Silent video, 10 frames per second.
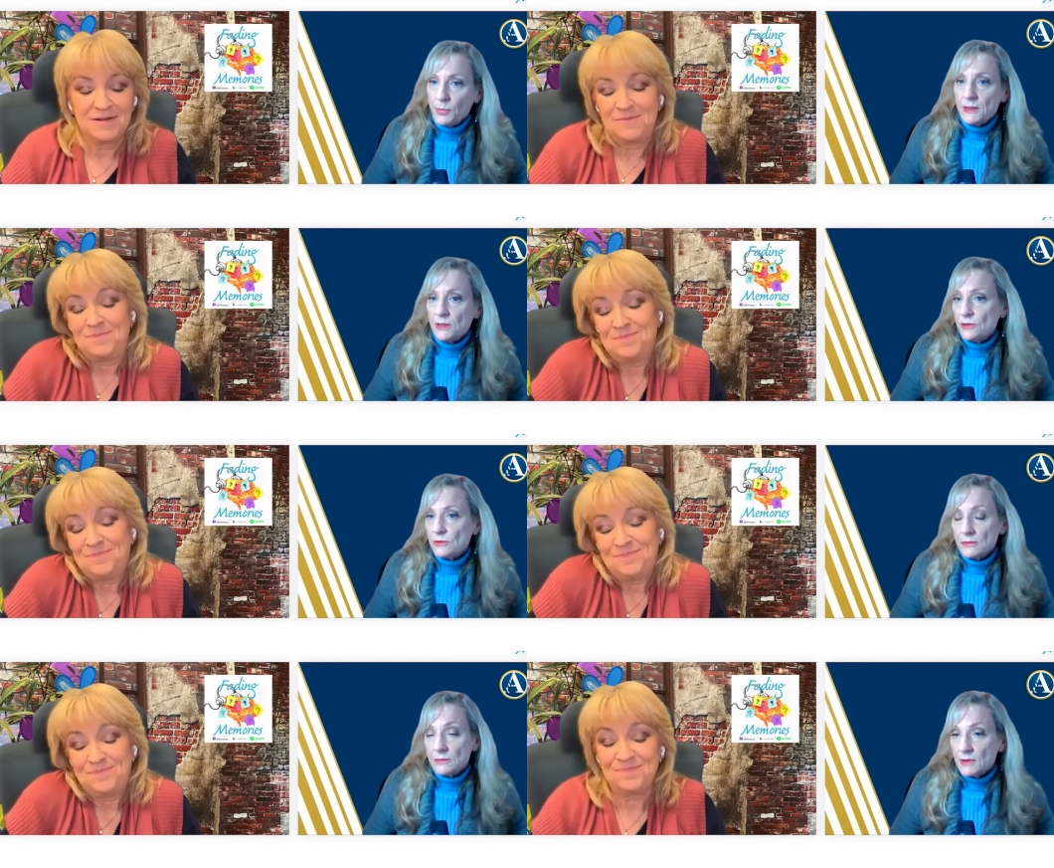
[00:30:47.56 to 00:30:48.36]
Speaker 1: But
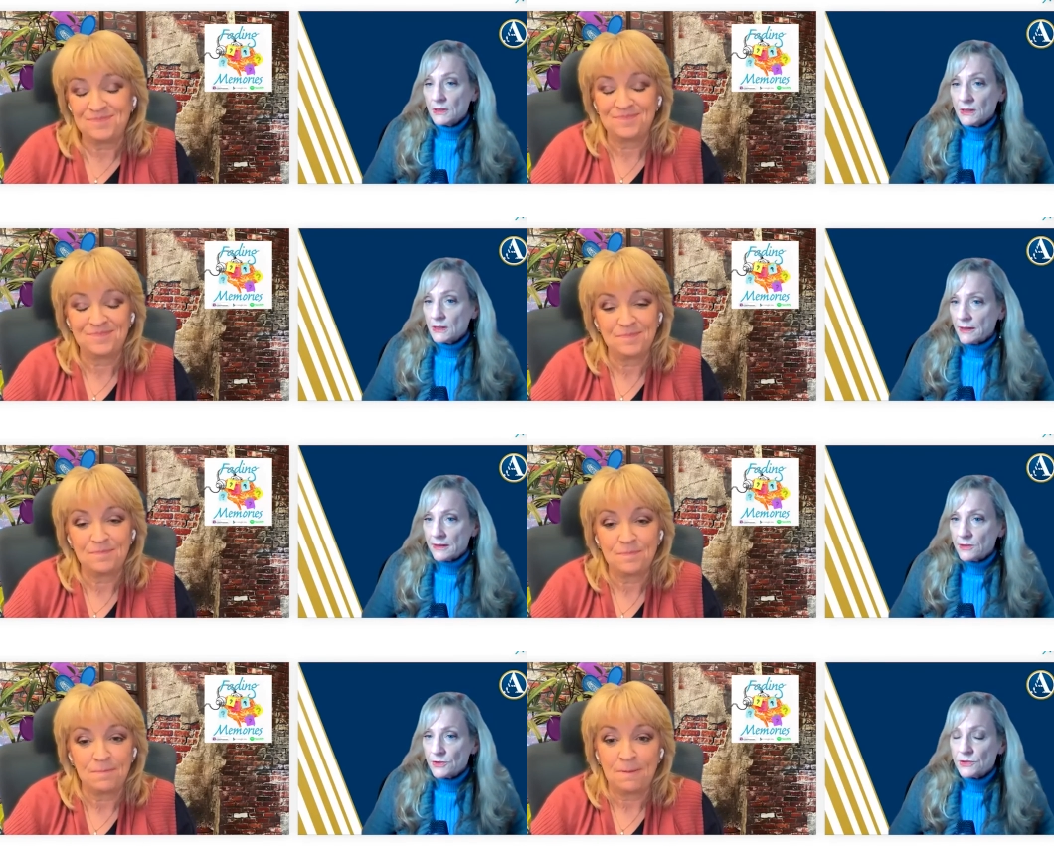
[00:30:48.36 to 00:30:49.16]
you,
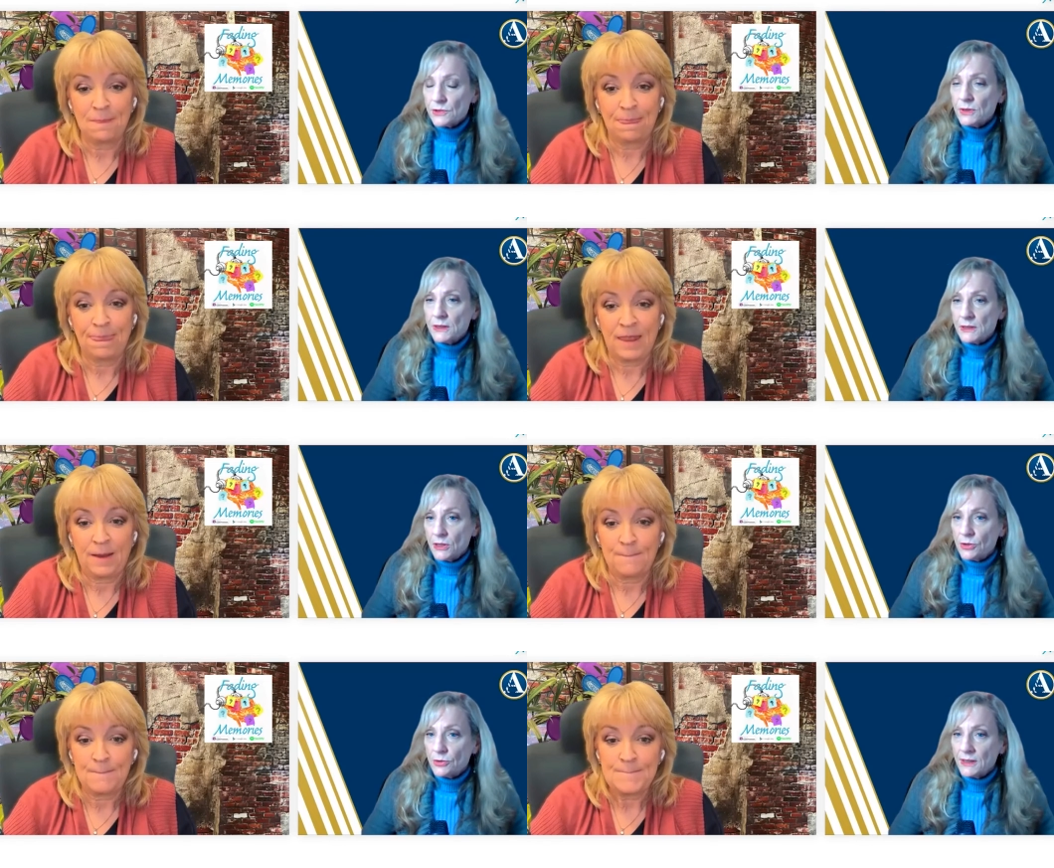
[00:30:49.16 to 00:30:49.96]
yeah, and there's no way to
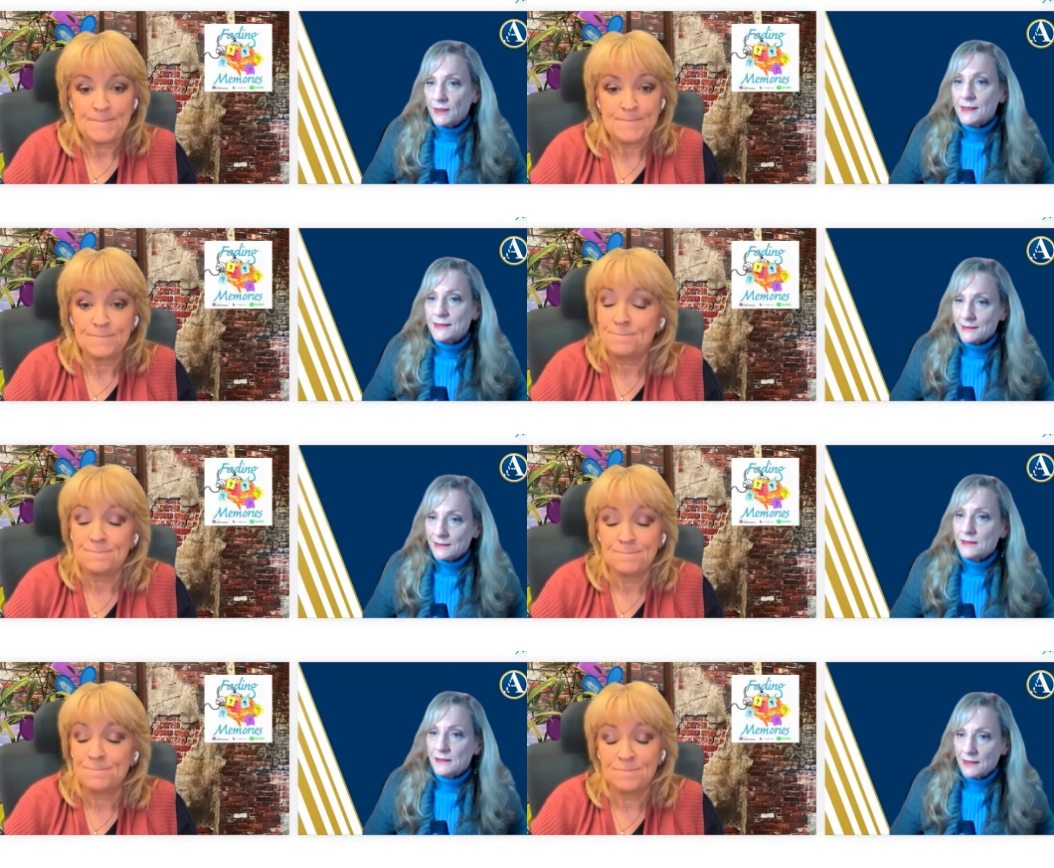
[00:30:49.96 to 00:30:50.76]
know, and that's
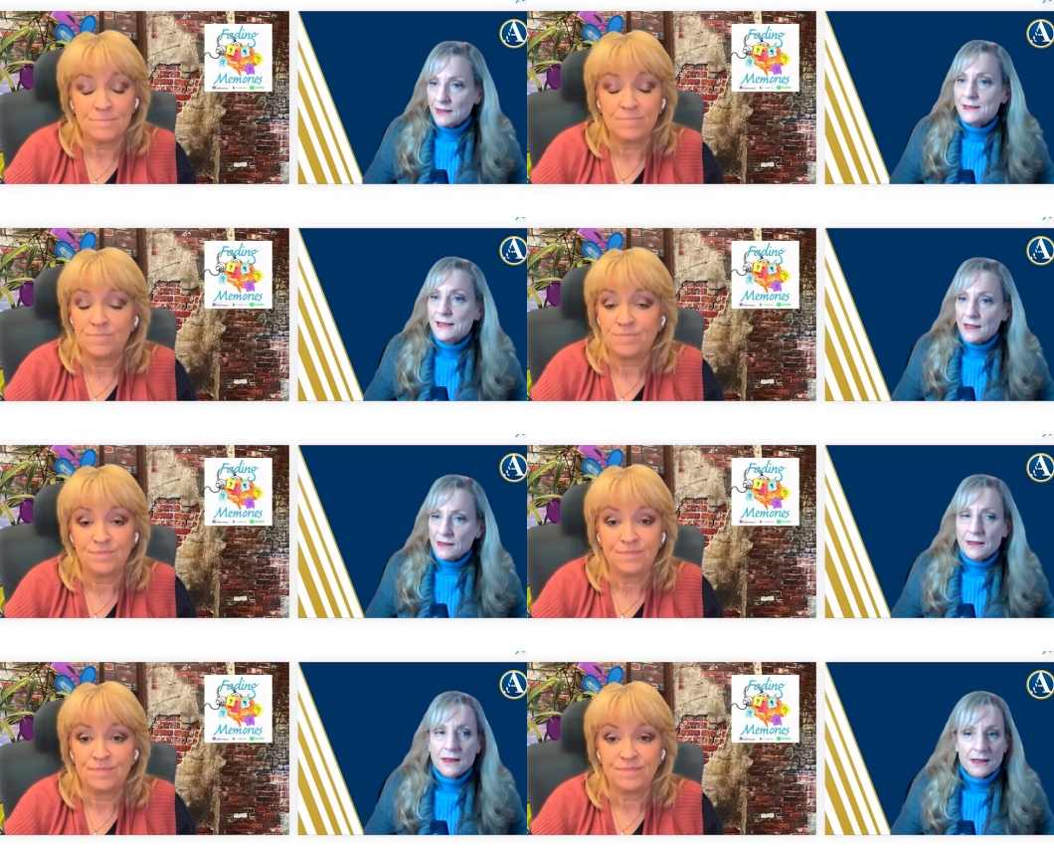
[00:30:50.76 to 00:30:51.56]
a, the,
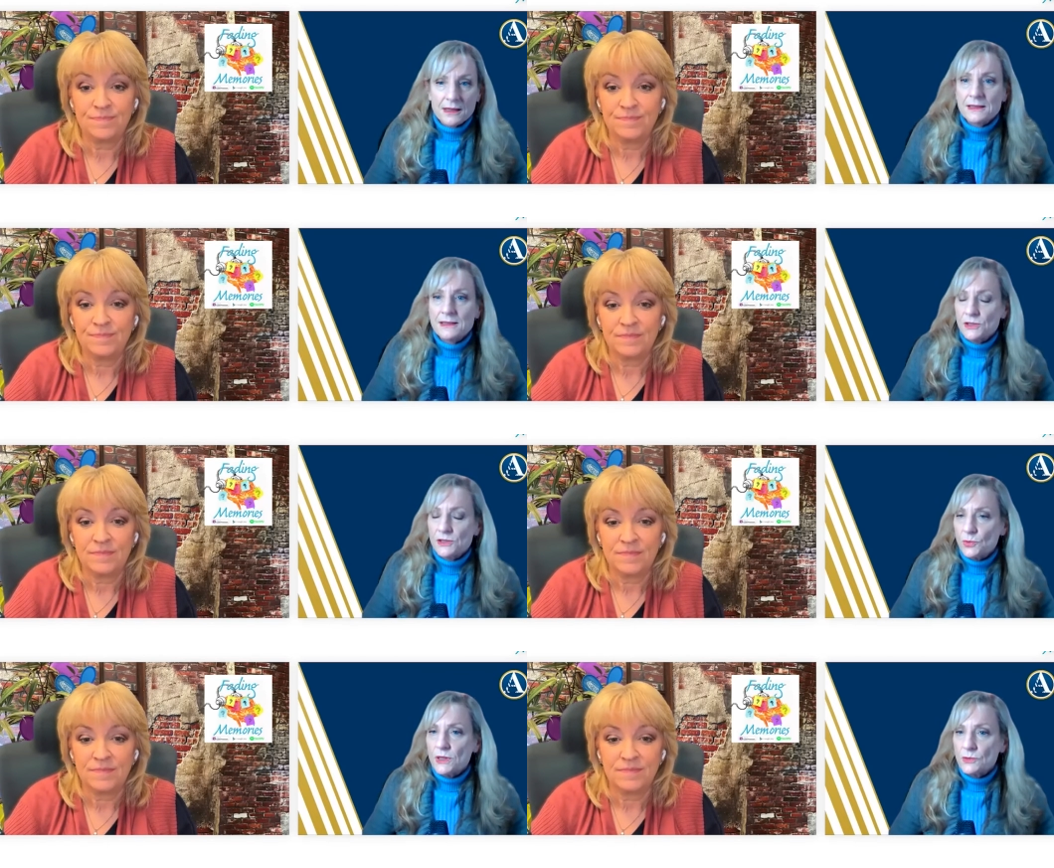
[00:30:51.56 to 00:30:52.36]
exactly the kind of
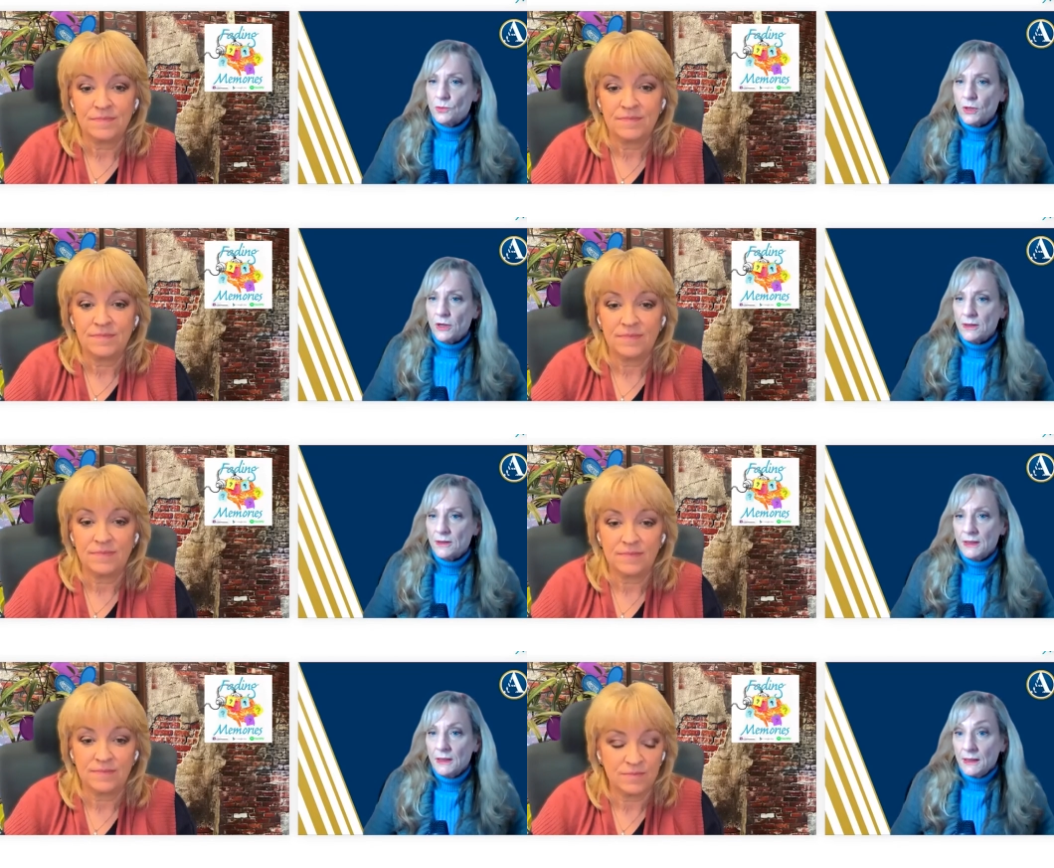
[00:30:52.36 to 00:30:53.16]
situation
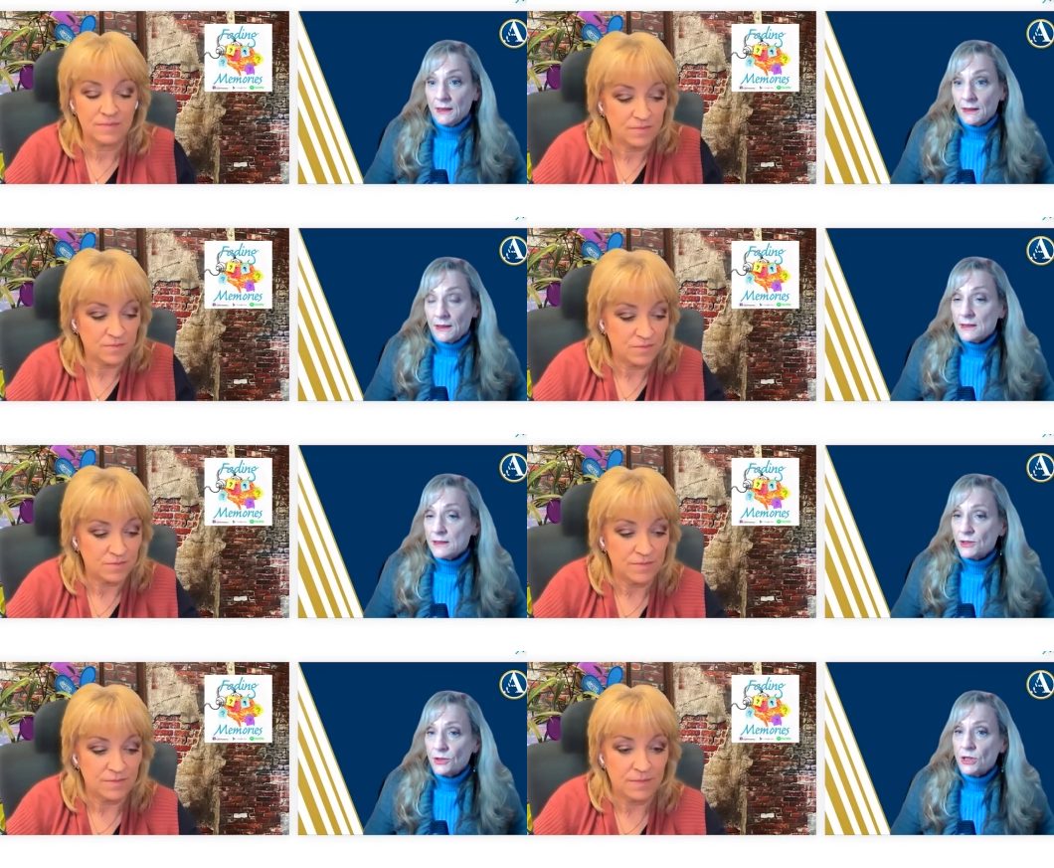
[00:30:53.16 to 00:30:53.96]
where
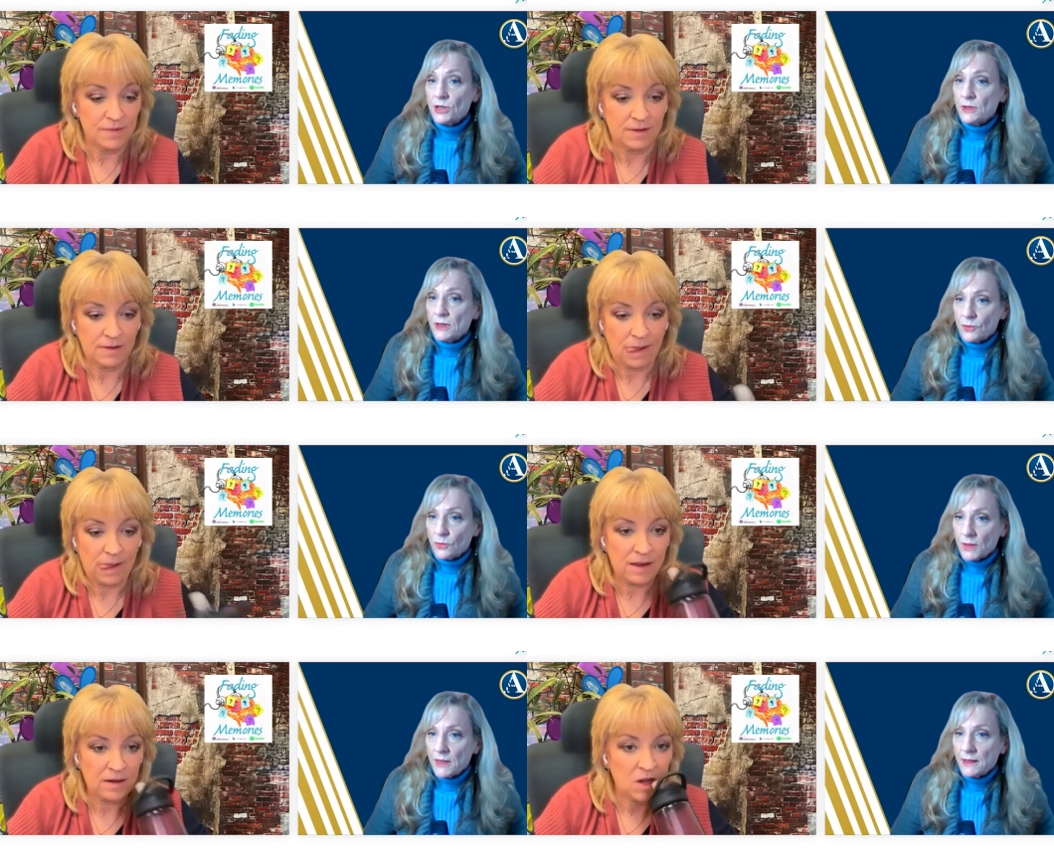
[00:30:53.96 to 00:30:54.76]
this could go
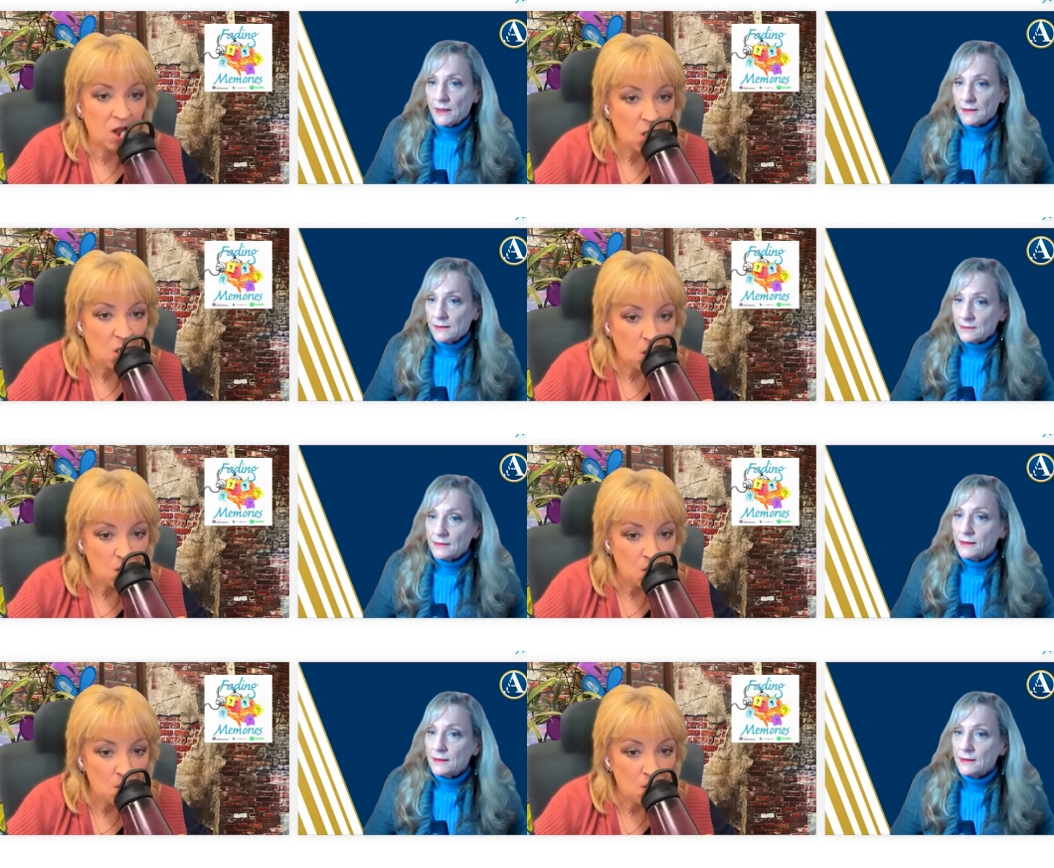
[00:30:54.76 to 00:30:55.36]
either way.